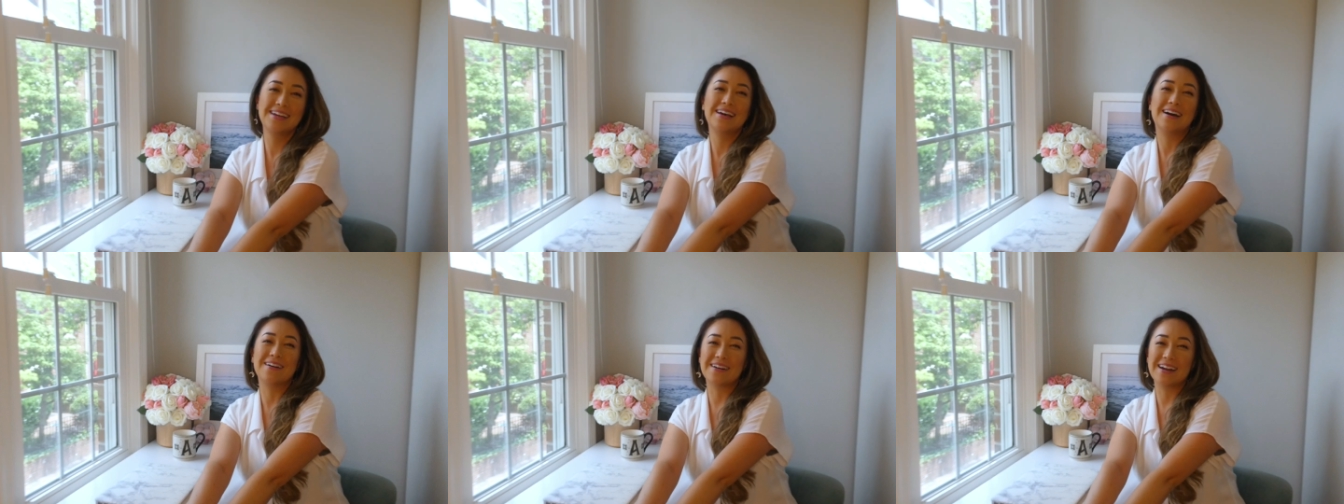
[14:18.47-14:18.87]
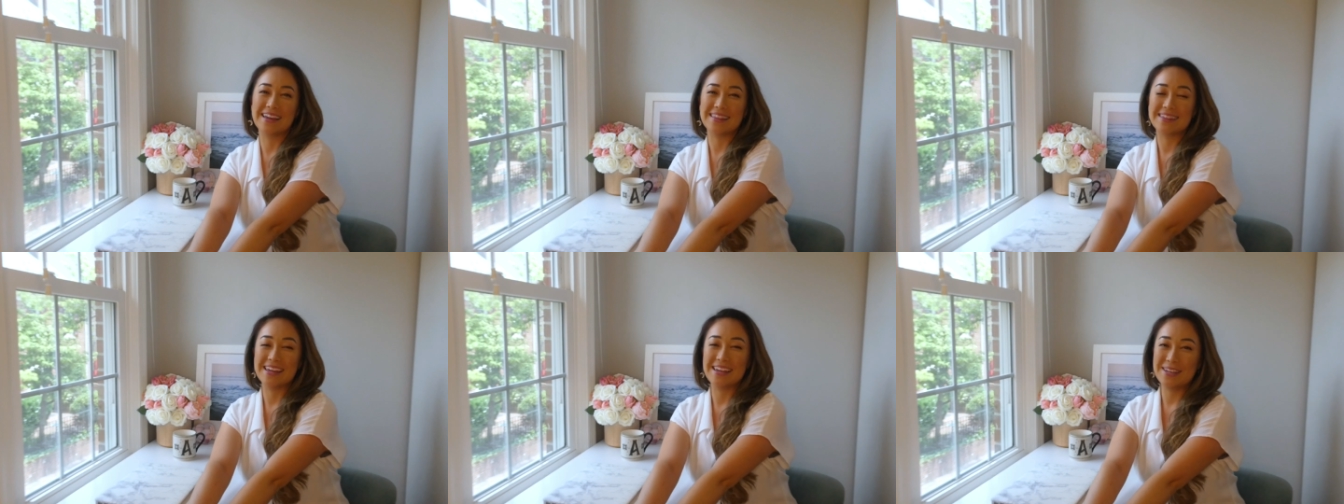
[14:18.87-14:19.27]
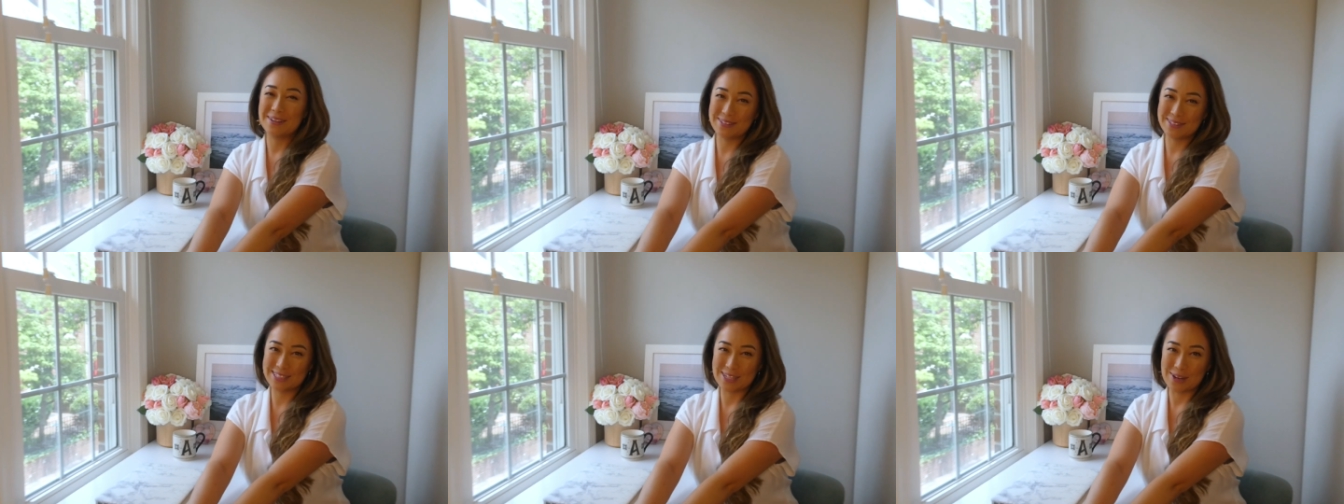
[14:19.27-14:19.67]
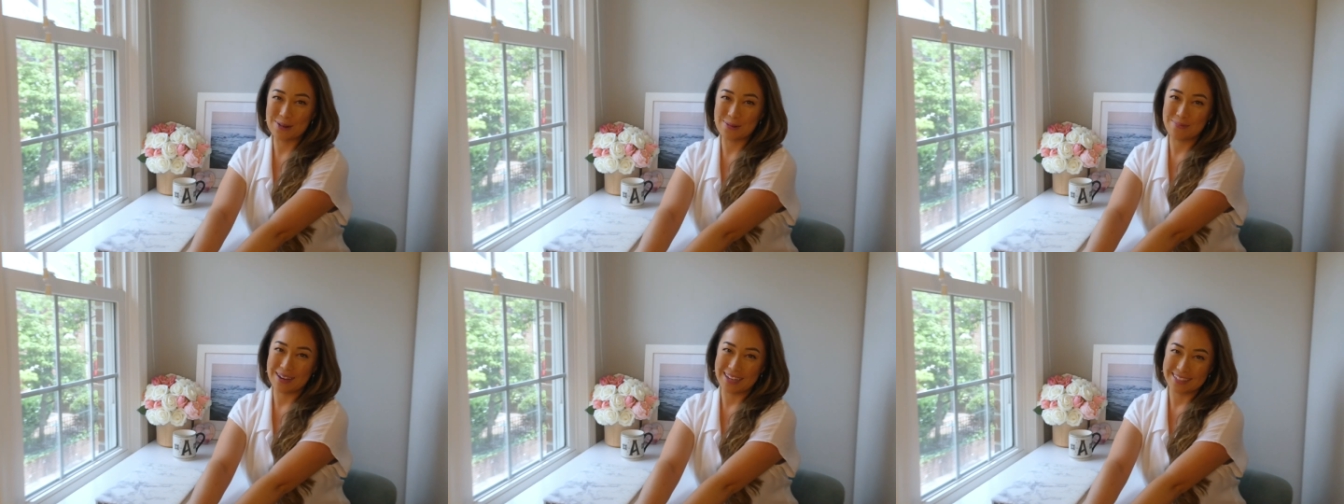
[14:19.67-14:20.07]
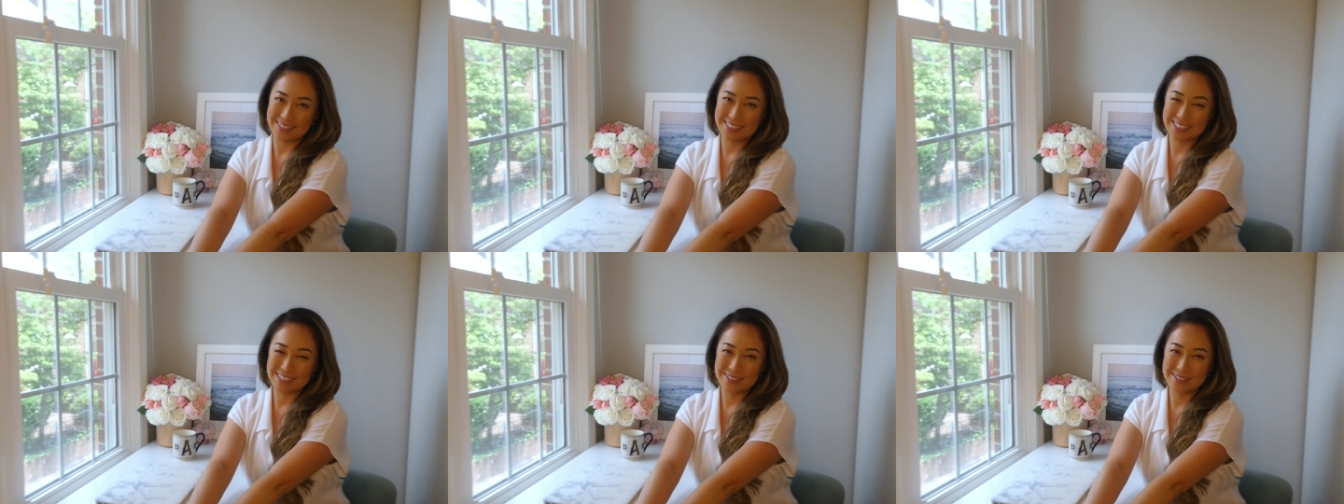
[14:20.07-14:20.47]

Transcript: All right, thank you so much.